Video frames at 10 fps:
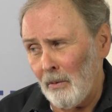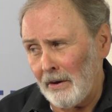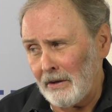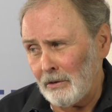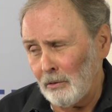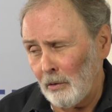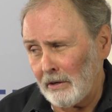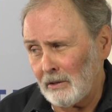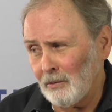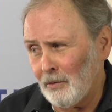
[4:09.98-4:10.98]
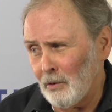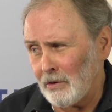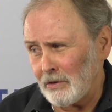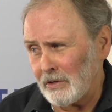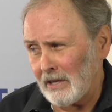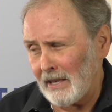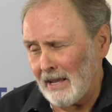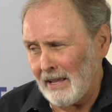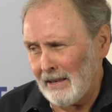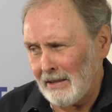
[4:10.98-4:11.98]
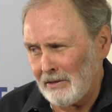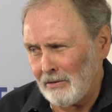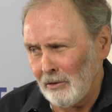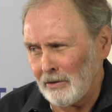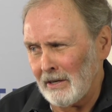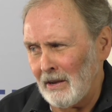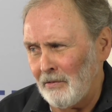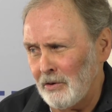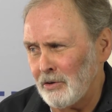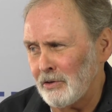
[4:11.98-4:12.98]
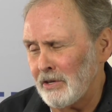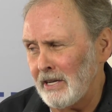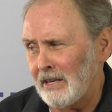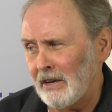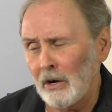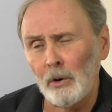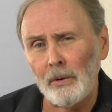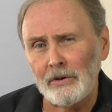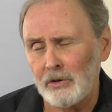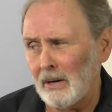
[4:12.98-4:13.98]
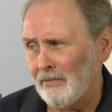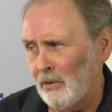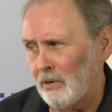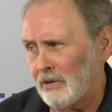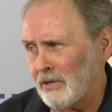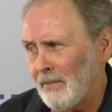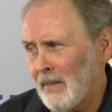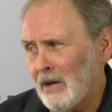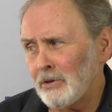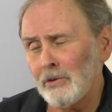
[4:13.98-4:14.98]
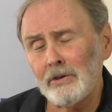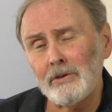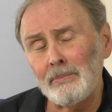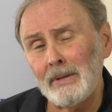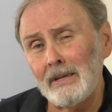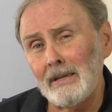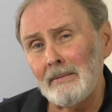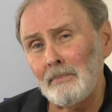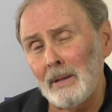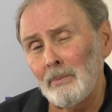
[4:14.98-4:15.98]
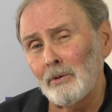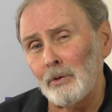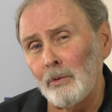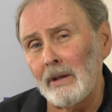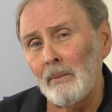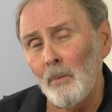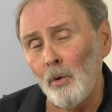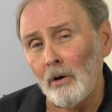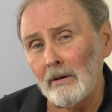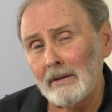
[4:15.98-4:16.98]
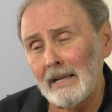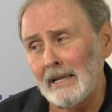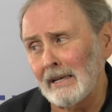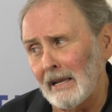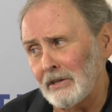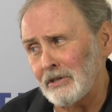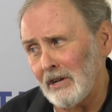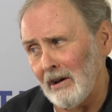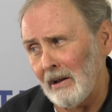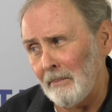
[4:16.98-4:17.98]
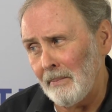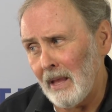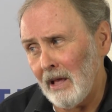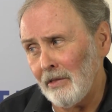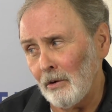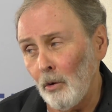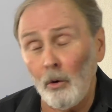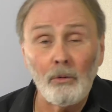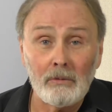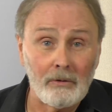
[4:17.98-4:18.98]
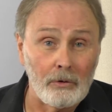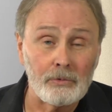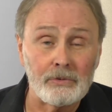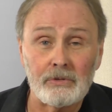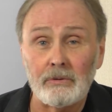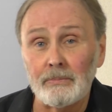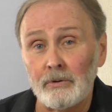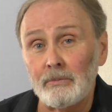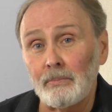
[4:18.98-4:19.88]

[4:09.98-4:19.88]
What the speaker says: wanted to look at the focus, and they looked at efficiency and narrowing job focus so there could be people doing more in less time. The goal, of course, was to improve